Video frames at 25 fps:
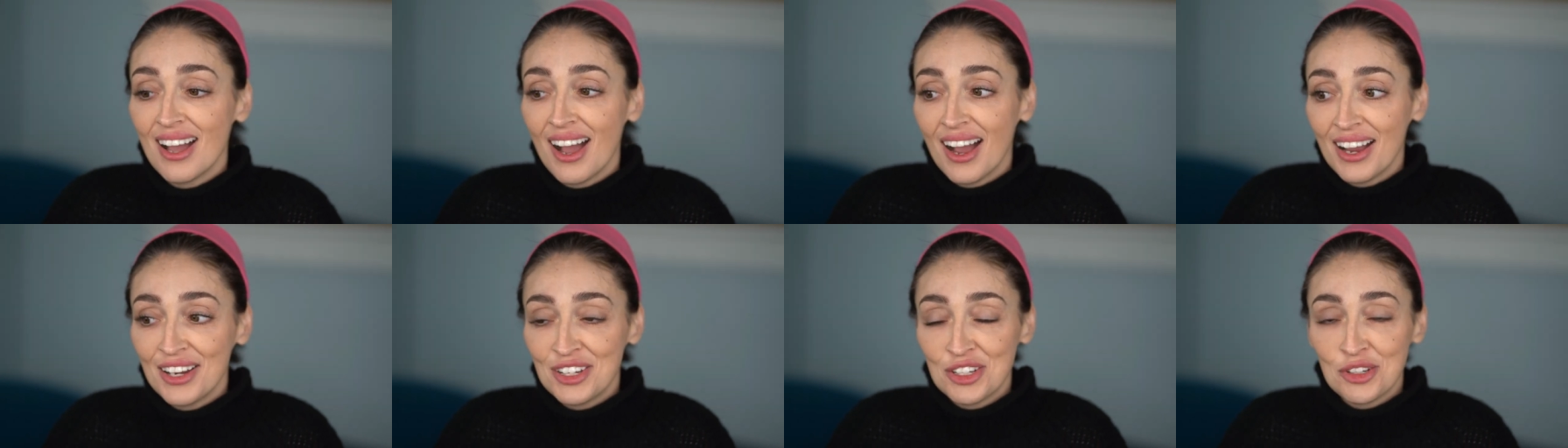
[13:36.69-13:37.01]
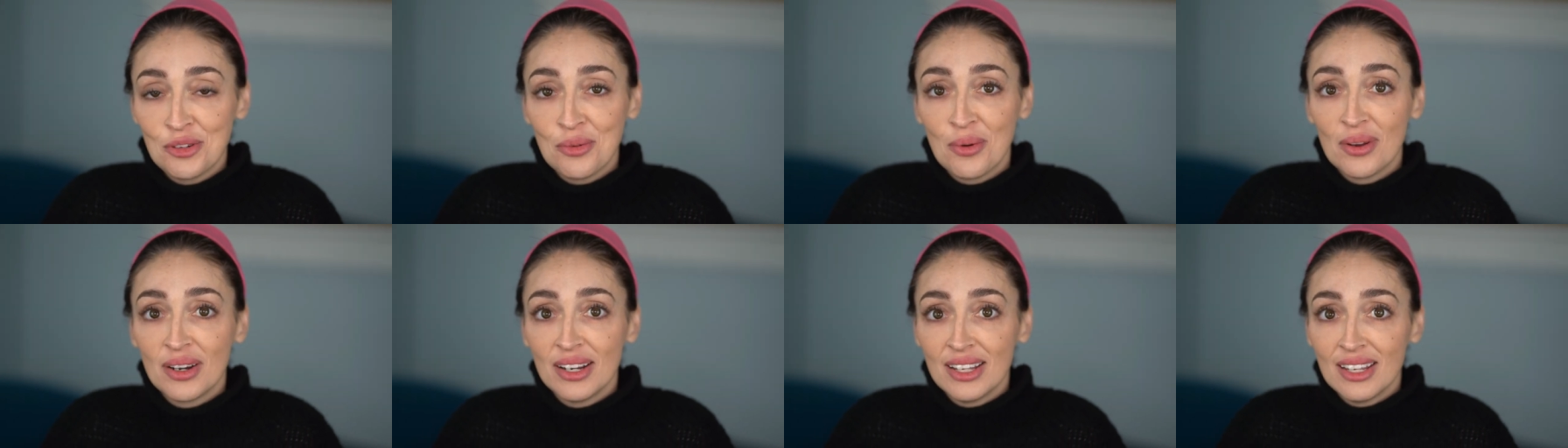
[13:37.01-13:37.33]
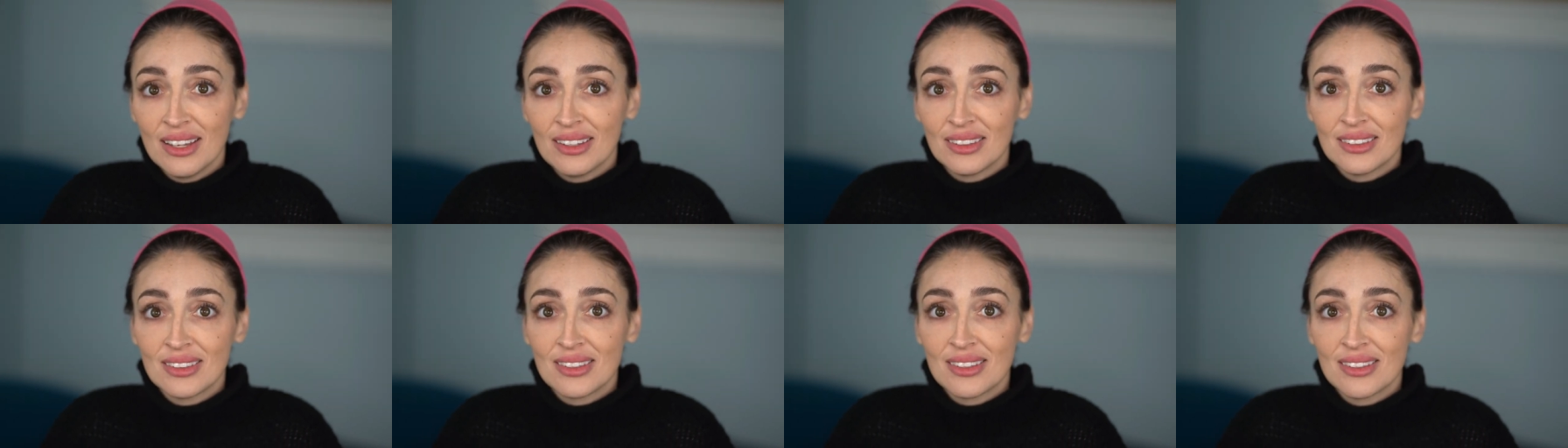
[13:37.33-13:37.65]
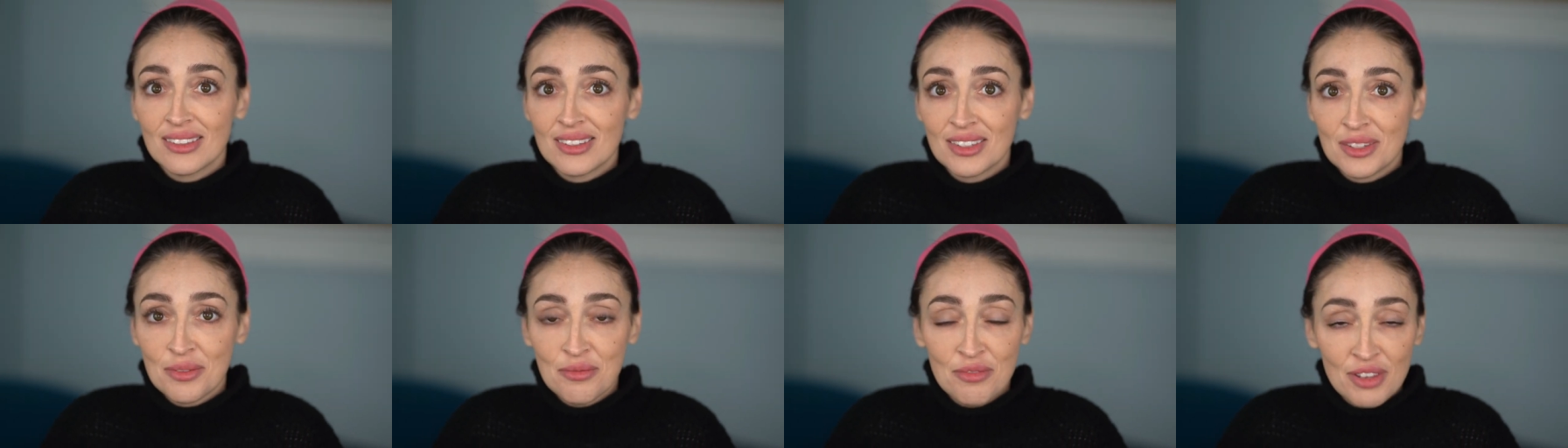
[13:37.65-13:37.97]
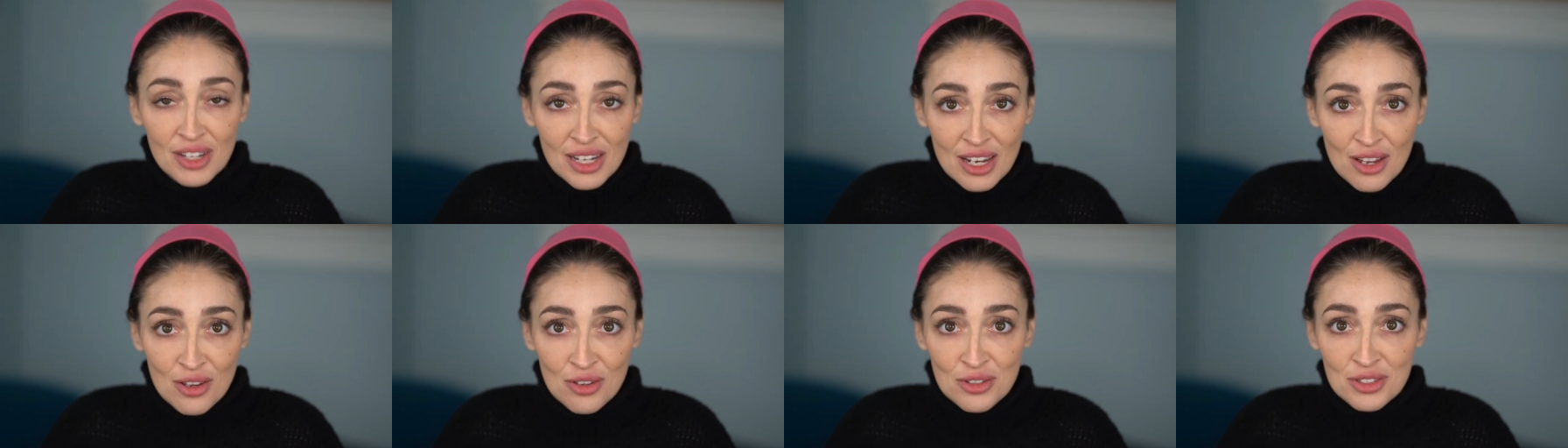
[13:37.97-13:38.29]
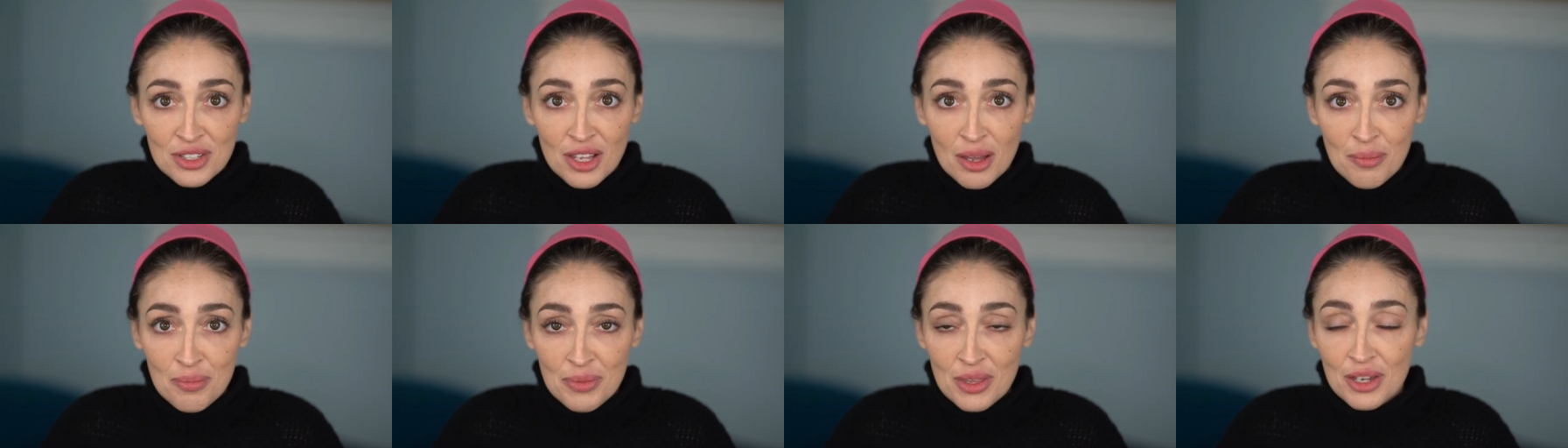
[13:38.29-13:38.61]
I do want to get some
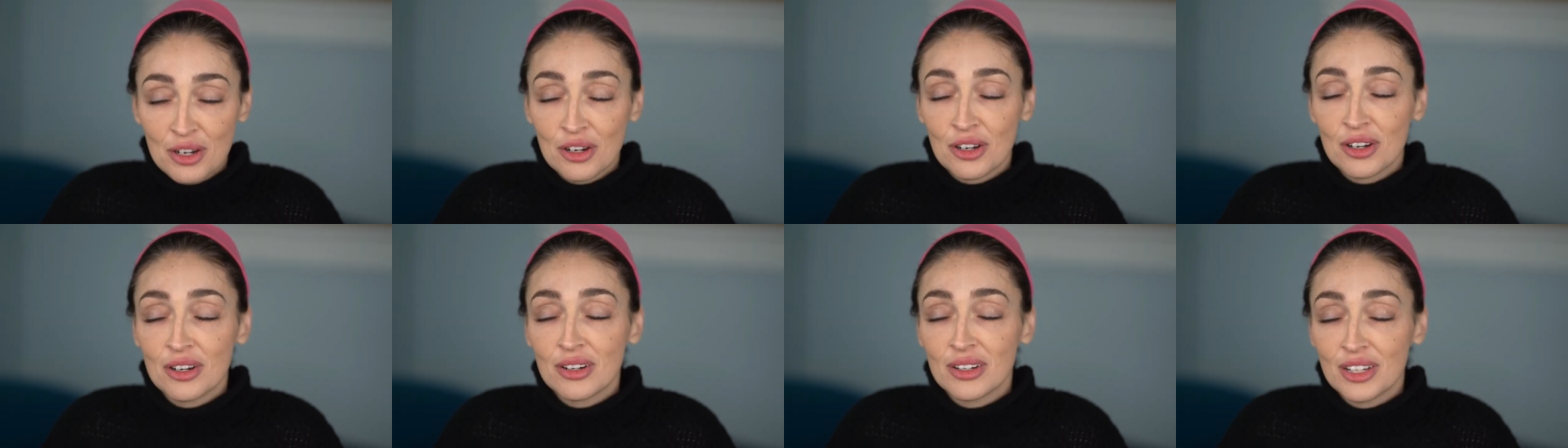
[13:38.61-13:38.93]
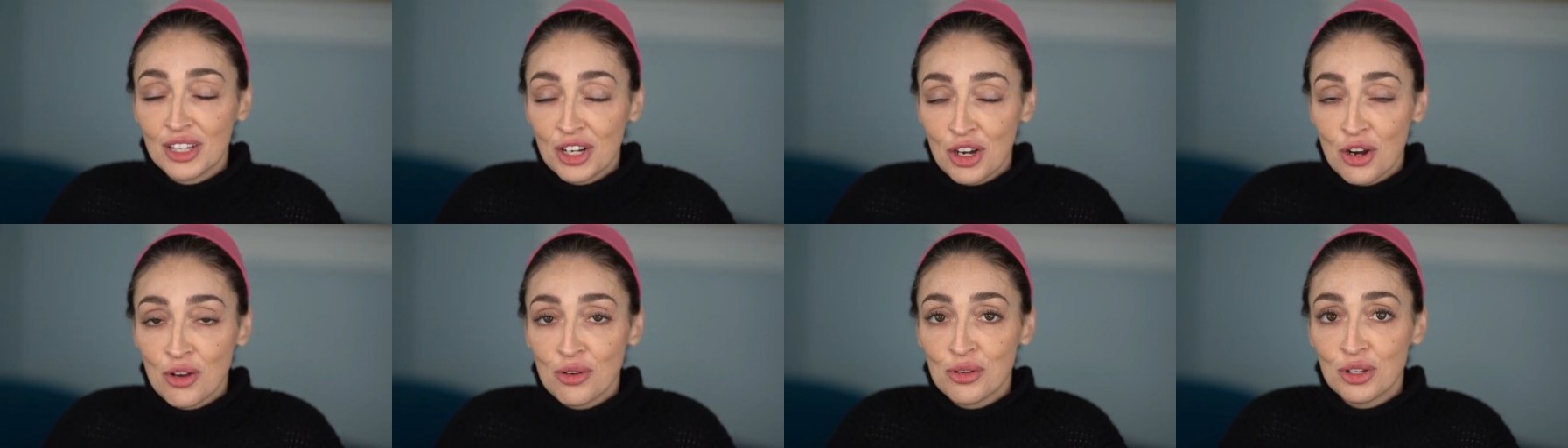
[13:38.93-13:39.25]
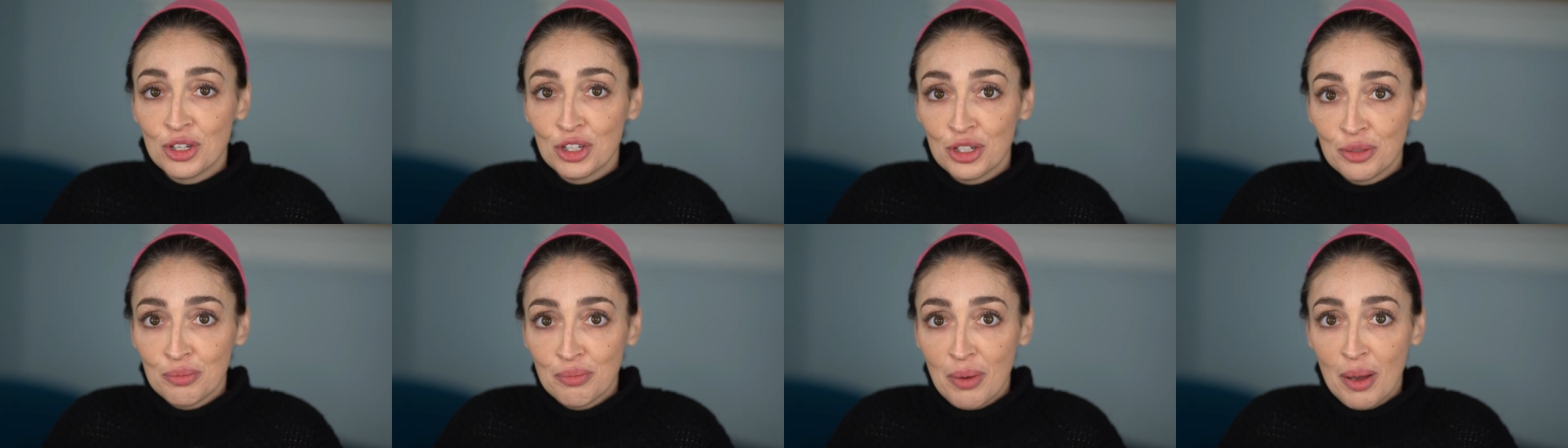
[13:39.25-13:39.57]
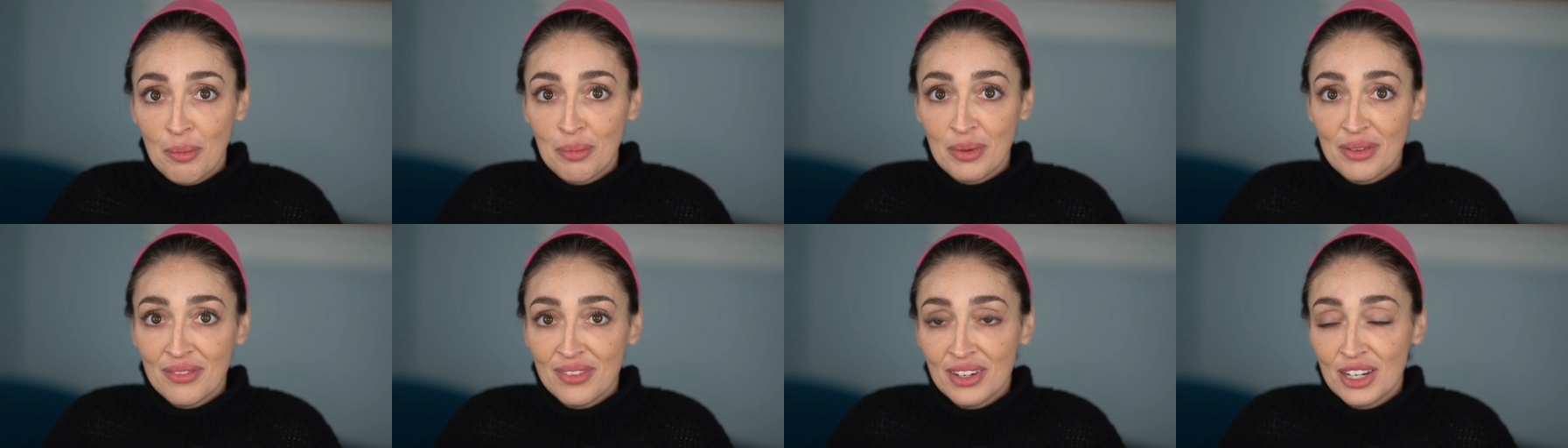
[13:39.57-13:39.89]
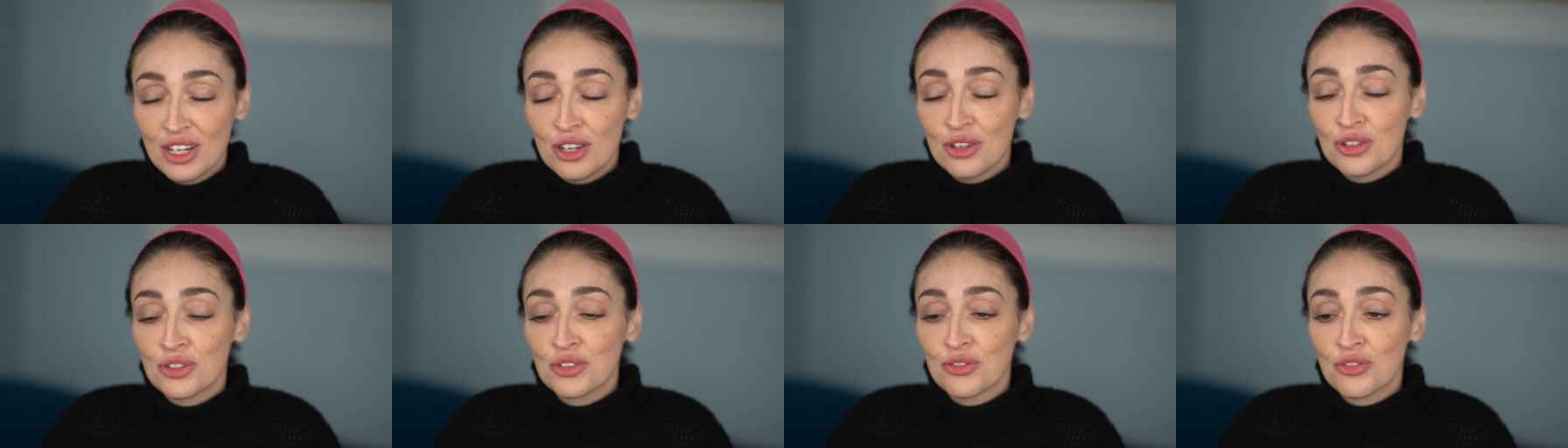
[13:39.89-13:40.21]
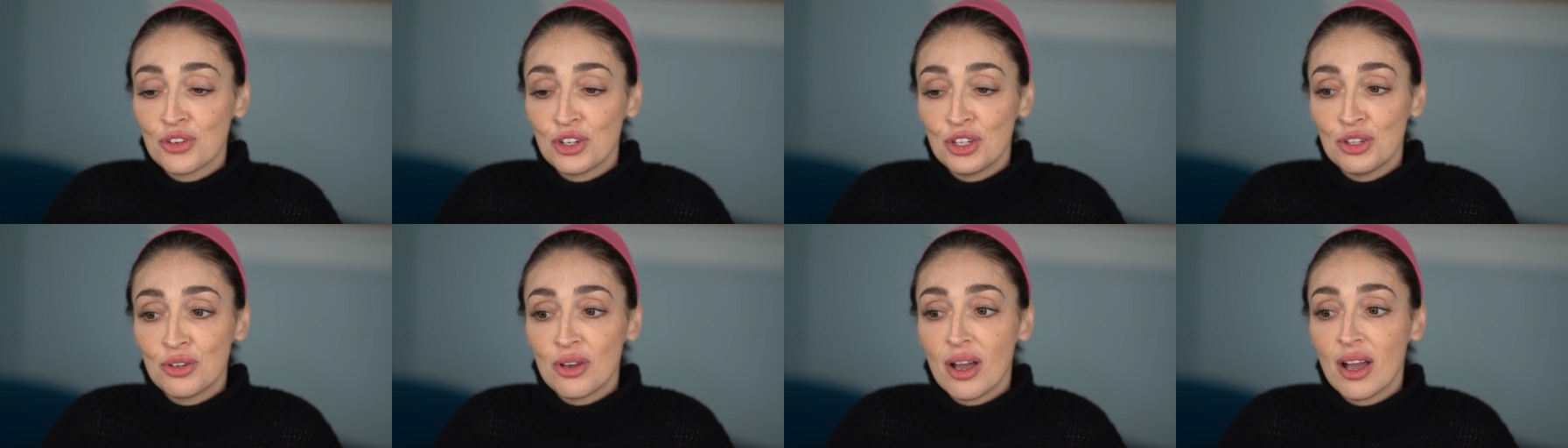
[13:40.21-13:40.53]
videos up that are, you know, good puppy videos
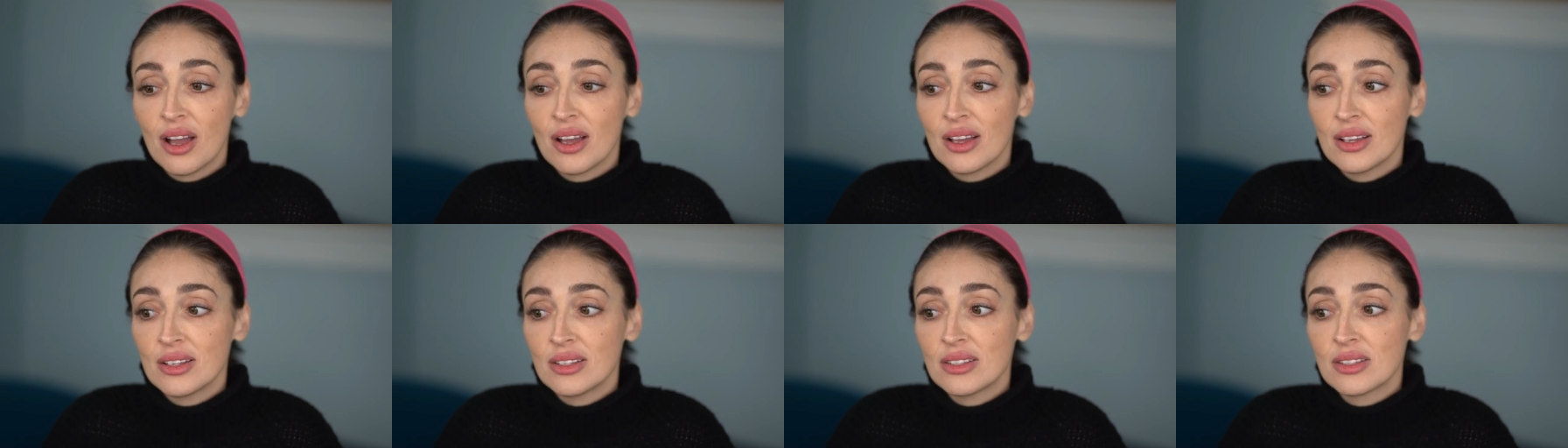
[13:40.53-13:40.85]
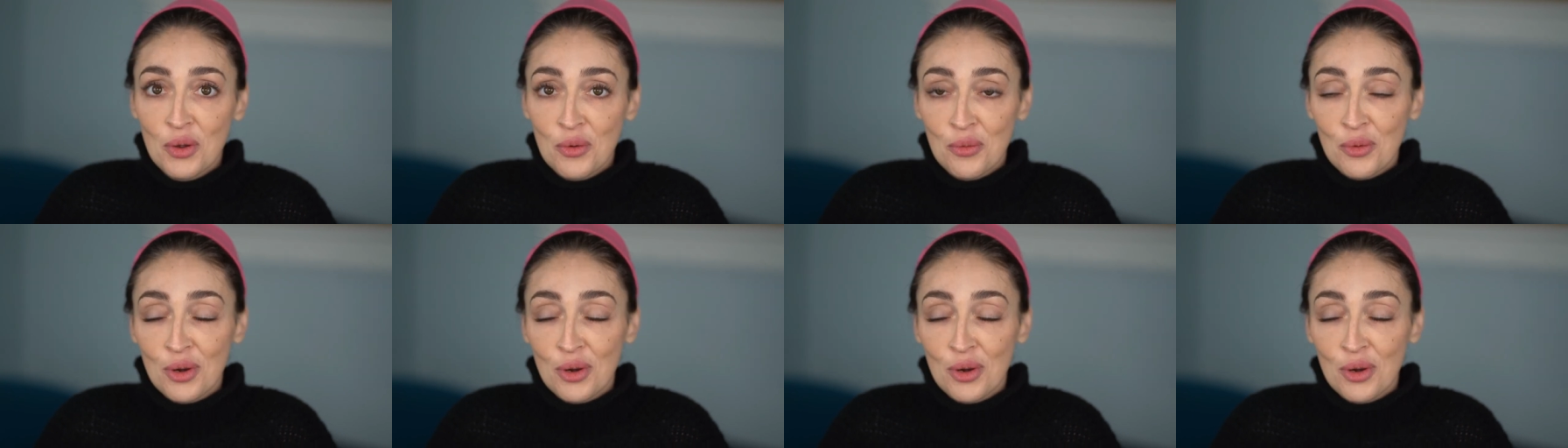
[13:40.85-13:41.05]
for you guys.